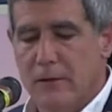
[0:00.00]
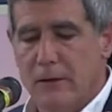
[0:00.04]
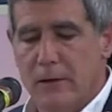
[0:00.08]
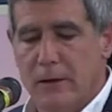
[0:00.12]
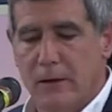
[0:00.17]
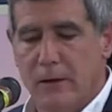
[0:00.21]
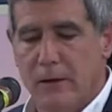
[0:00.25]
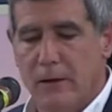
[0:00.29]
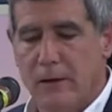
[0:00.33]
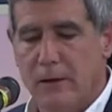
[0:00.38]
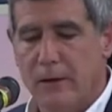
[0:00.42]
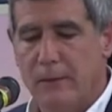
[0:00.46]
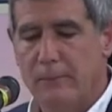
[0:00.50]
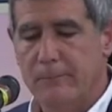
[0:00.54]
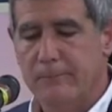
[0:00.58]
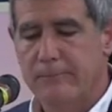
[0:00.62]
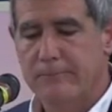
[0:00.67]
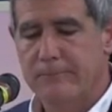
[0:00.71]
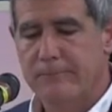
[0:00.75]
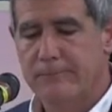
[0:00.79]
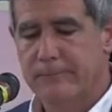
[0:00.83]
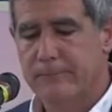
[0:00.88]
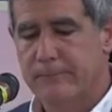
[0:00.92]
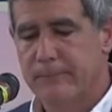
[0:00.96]
Um,
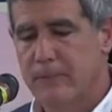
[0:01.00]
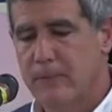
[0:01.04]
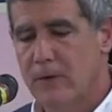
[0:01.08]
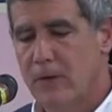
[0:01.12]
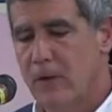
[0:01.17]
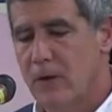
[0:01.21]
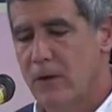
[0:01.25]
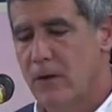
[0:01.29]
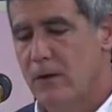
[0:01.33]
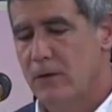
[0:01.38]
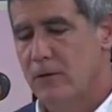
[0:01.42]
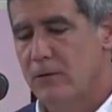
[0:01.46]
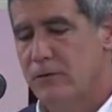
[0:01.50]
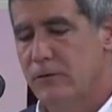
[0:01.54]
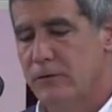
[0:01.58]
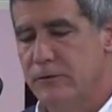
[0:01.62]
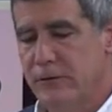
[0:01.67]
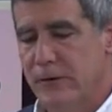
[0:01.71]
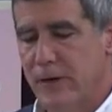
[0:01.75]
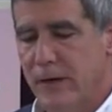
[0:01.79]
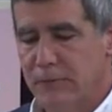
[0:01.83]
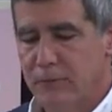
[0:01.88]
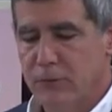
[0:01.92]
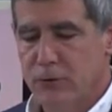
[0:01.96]

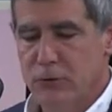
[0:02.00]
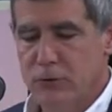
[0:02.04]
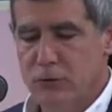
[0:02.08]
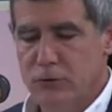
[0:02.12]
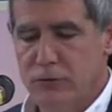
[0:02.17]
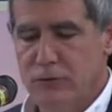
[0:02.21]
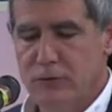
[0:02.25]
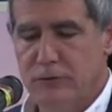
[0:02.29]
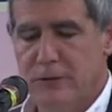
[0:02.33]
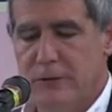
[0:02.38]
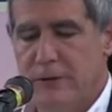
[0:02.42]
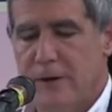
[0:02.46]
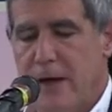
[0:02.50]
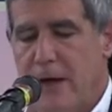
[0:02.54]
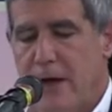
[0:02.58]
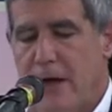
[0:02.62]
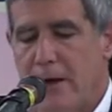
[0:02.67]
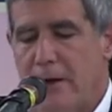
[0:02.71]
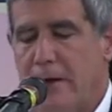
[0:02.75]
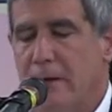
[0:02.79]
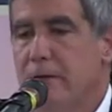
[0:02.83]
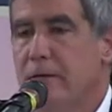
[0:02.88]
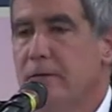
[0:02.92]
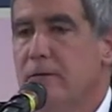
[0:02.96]
does evolution
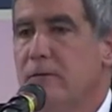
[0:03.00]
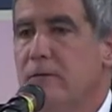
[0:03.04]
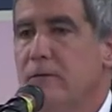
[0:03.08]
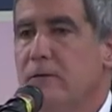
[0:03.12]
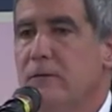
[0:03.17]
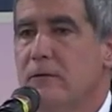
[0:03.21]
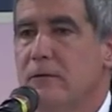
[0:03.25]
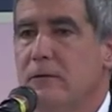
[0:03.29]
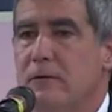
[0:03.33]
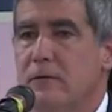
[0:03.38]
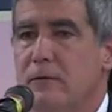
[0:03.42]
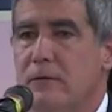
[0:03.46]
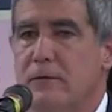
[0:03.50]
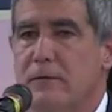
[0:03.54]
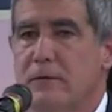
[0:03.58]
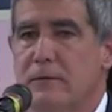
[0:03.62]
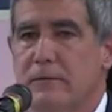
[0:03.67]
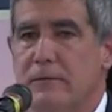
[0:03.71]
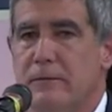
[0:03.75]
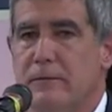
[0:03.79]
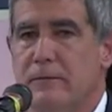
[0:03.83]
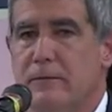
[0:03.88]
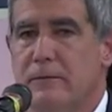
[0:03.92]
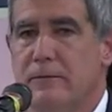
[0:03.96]
deny
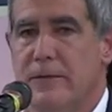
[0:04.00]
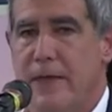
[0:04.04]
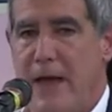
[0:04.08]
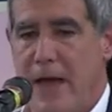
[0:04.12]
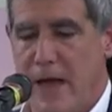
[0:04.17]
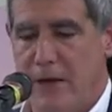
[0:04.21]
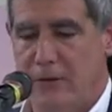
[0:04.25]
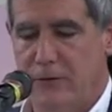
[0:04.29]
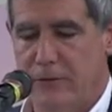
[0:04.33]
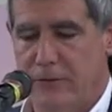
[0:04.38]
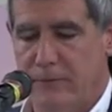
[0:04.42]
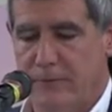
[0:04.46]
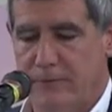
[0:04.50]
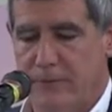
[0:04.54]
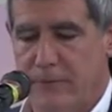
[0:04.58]
that?